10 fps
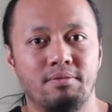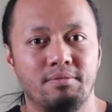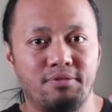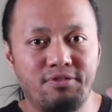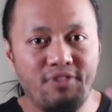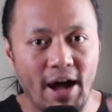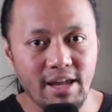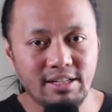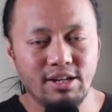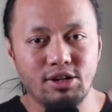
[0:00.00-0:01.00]

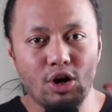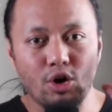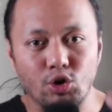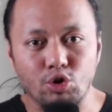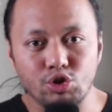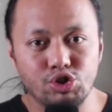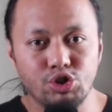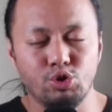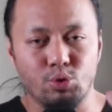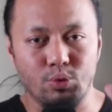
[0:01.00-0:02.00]
fight the
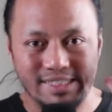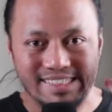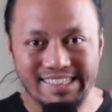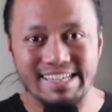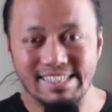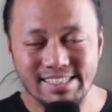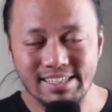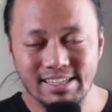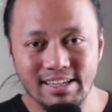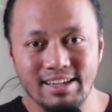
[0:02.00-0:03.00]
urge to resist
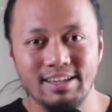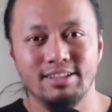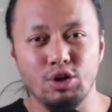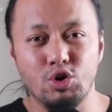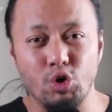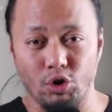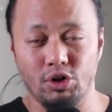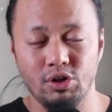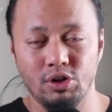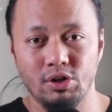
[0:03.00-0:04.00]
the
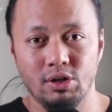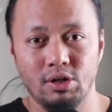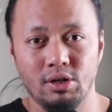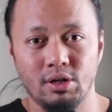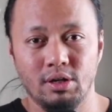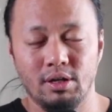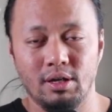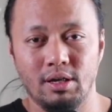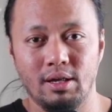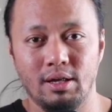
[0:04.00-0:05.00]
good
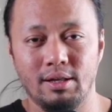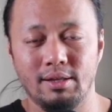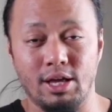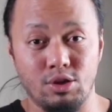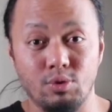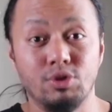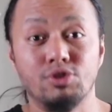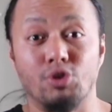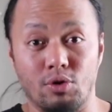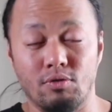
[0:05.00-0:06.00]
that you
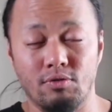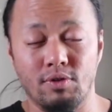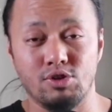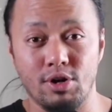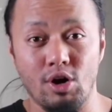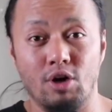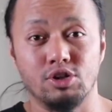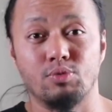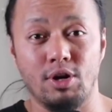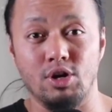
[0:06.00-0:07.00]
deserve that's already on
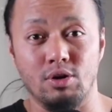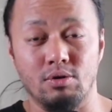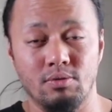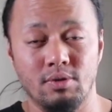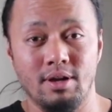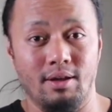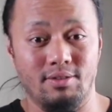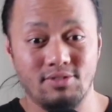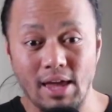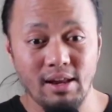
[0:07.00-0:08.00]
its way to you.
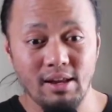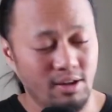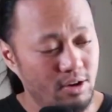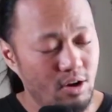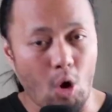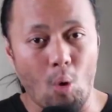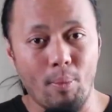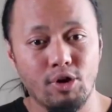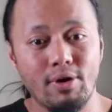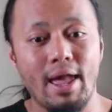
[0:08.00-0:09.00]
Instead,
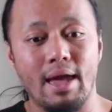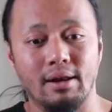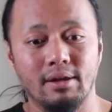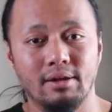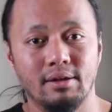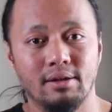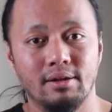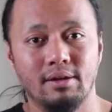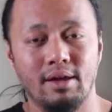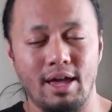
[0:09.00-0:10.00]
open your hand
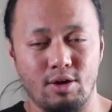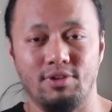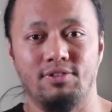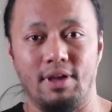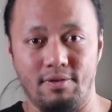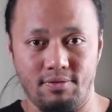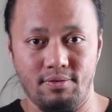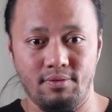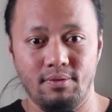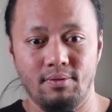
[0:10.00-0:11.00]
and receive.
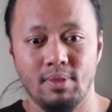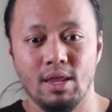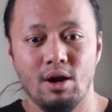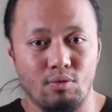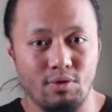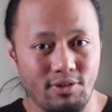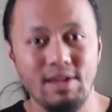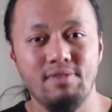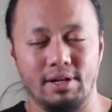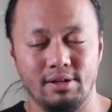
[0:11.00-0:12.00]

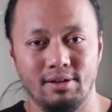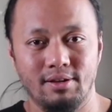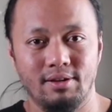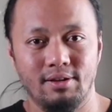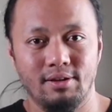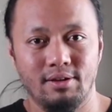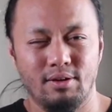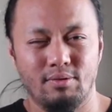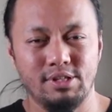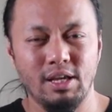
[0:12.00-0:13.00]
Receive it.
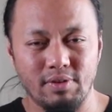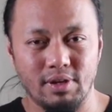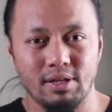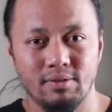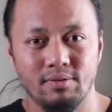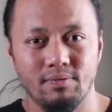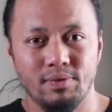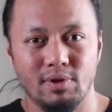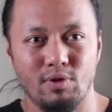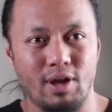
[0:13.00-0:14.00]
Receive it.
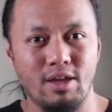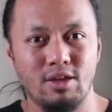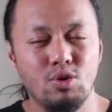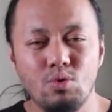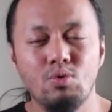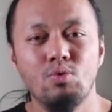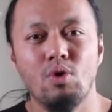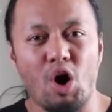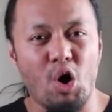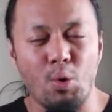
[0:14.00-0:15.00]
Okay, you
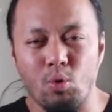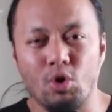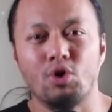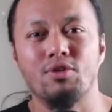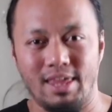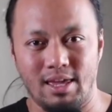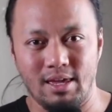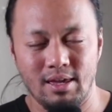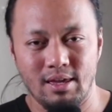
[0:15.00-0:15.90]
are worthy